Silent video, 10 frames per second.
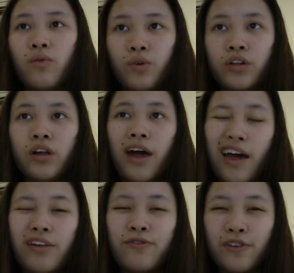will
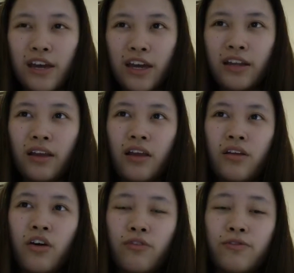alleviate
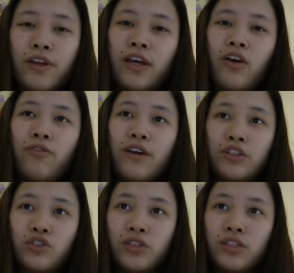conflict of
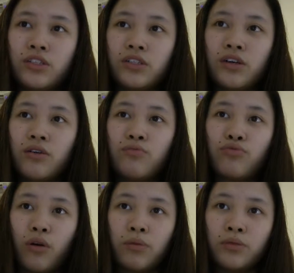interest
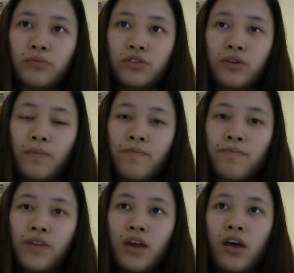problems.
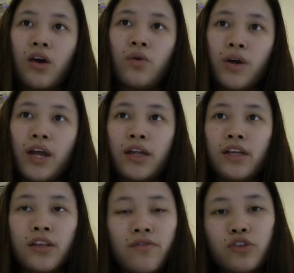When an
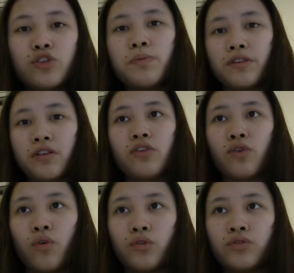individual's personal
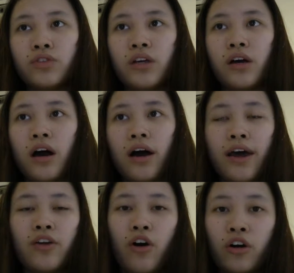goals are
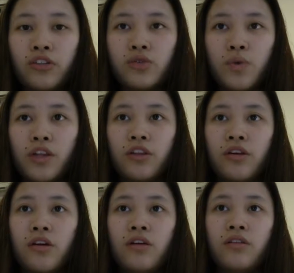at odds with
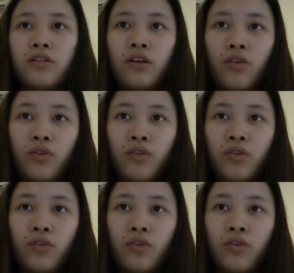the